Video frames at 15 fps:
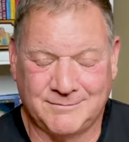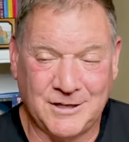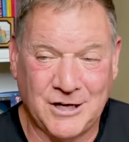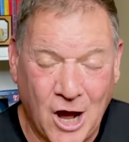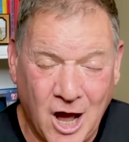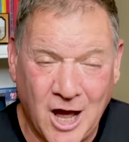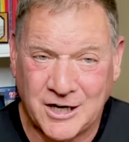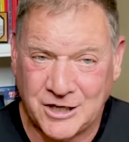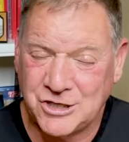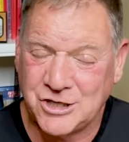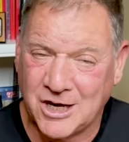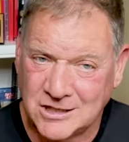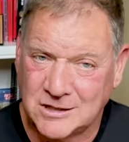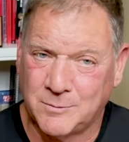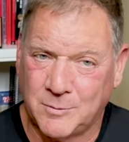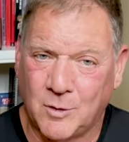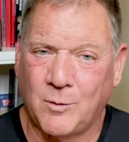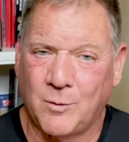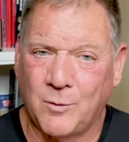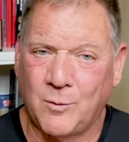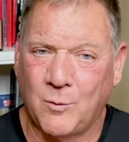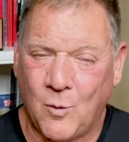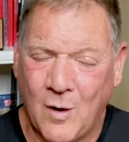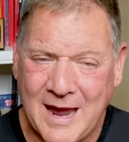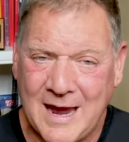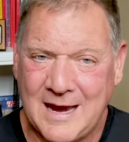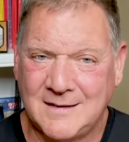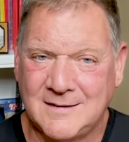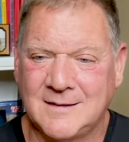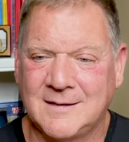non adjustable
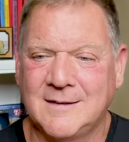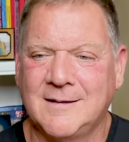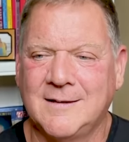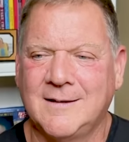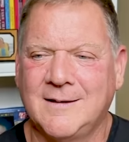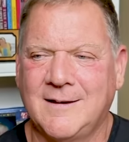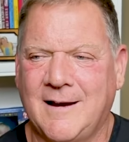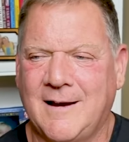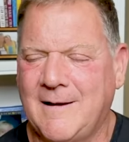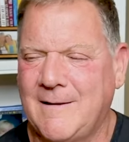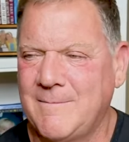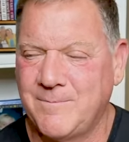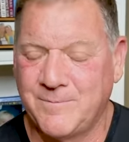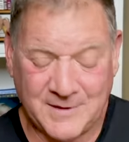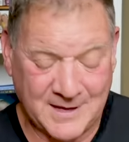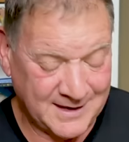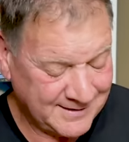weight. Um,